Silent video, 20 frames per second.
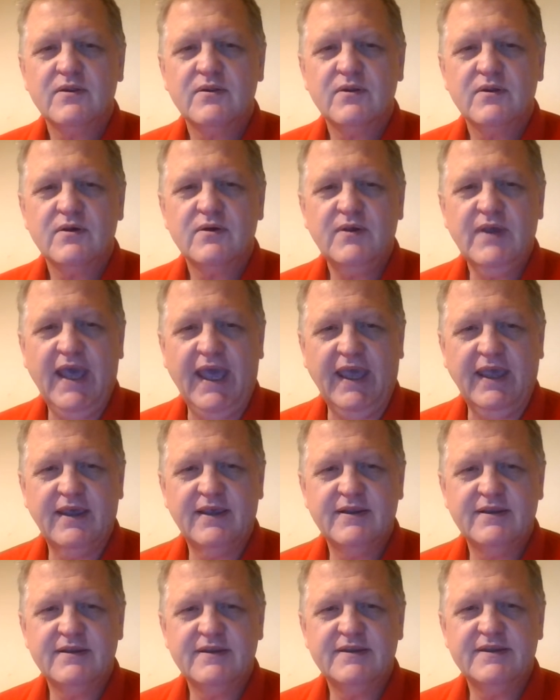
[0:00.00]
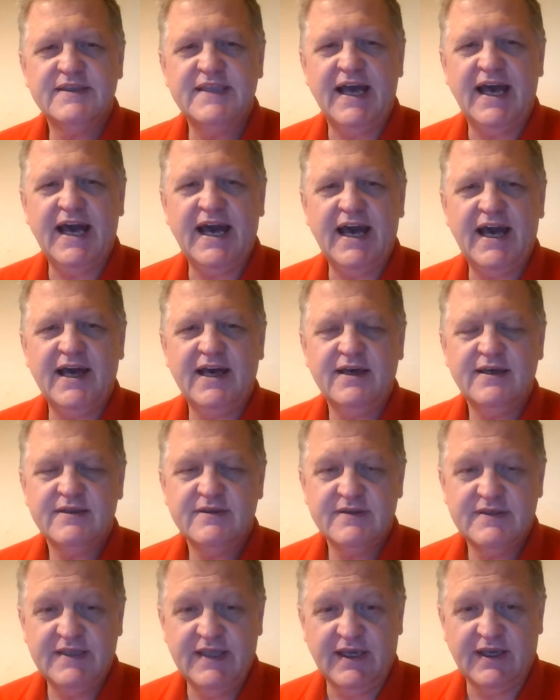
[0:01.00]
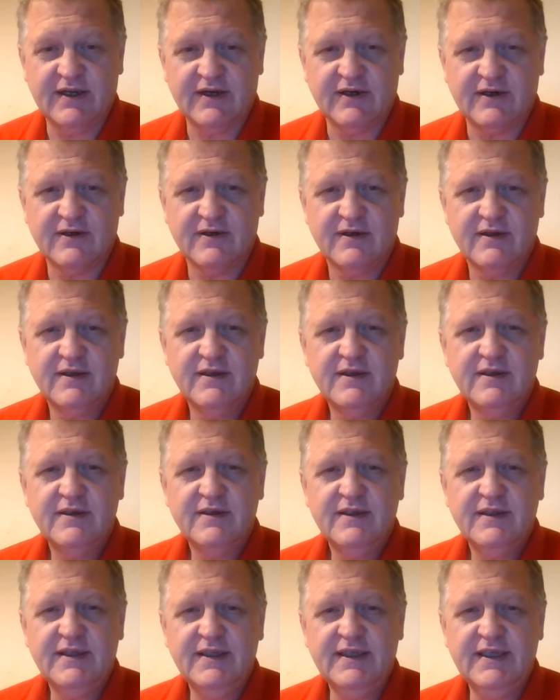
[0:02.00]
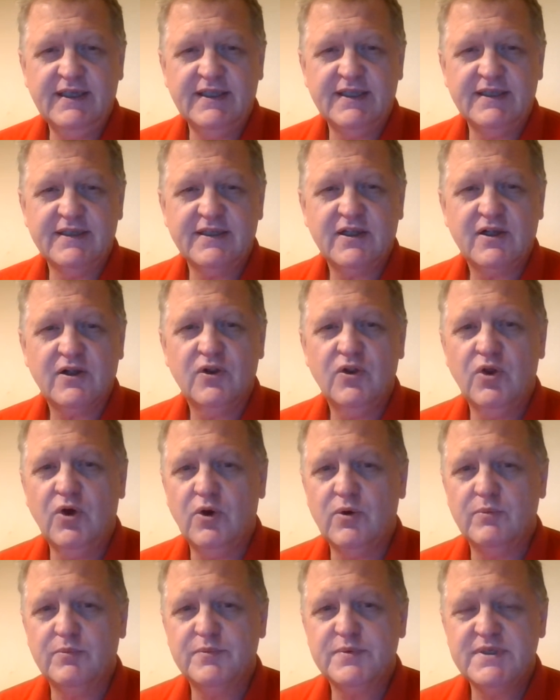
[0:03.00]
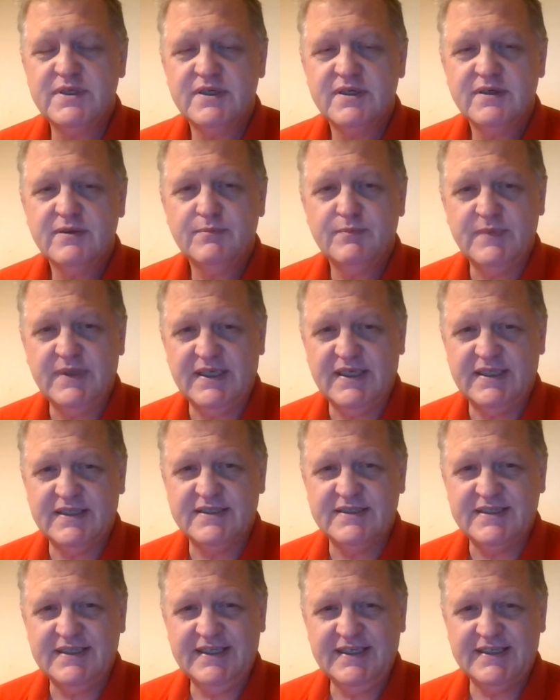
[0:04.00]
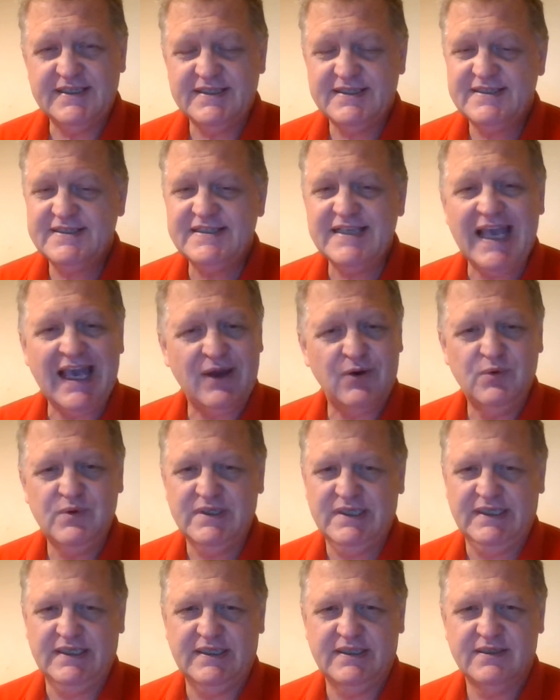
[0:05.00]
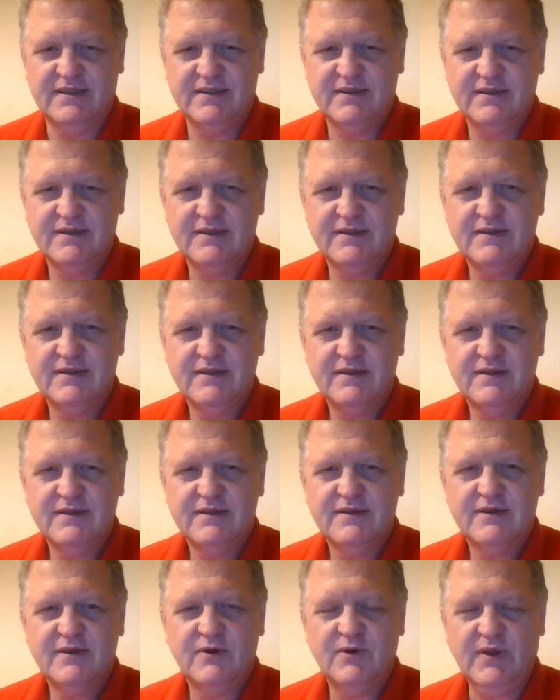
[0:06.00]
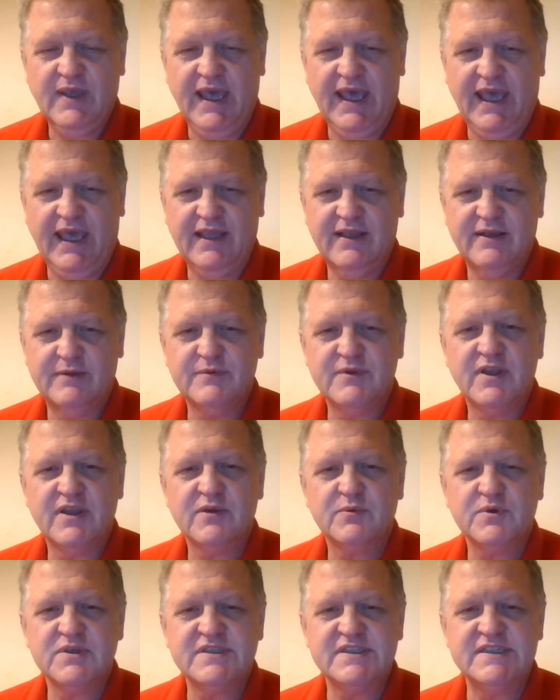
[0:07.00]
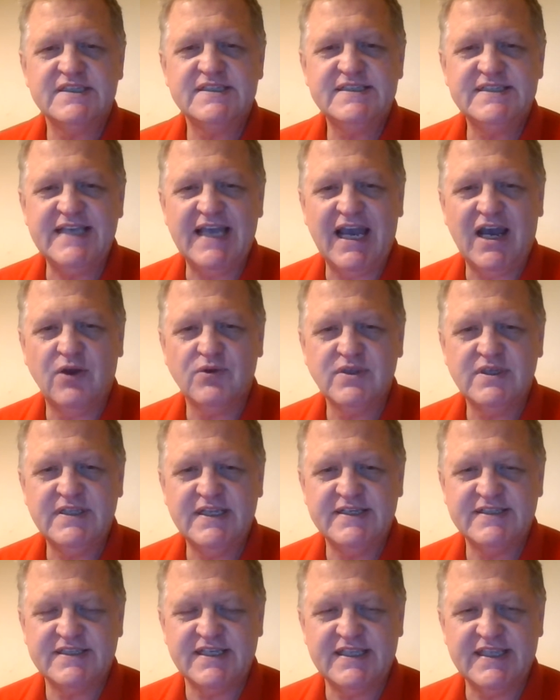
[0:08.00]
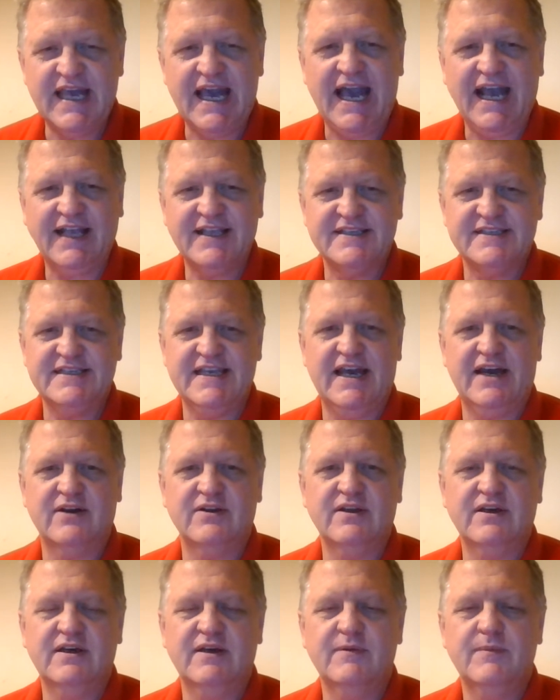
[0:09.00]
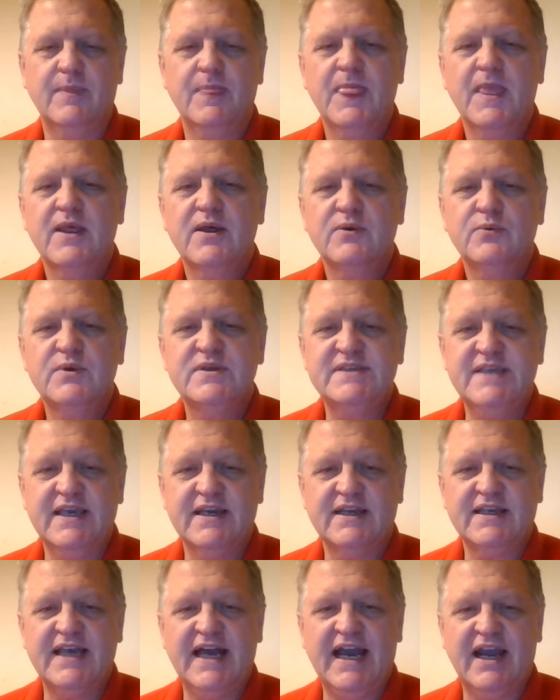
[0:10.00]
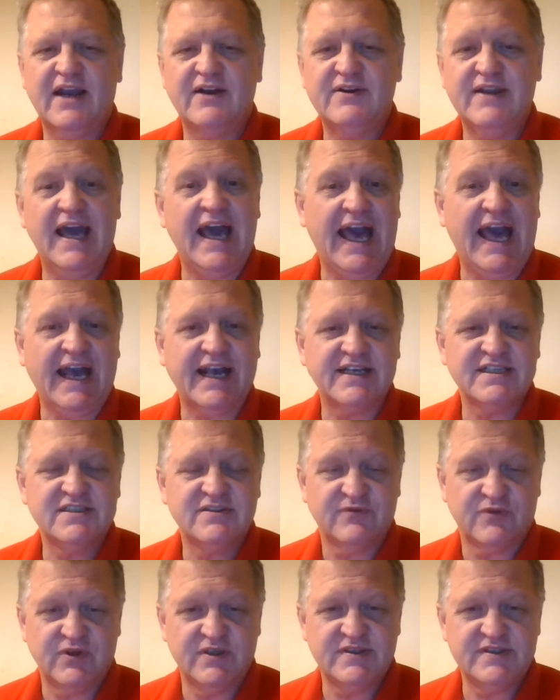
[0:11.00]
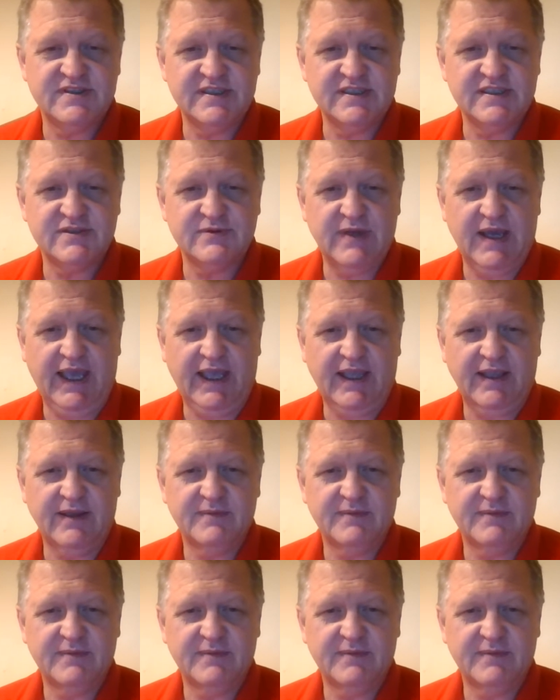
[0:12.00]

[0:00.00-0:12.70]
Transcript: Okay, da there, it klopft means it sounded. Okay, in other words, it sounded as a knocking sound. We say a car knocks, for instance, right?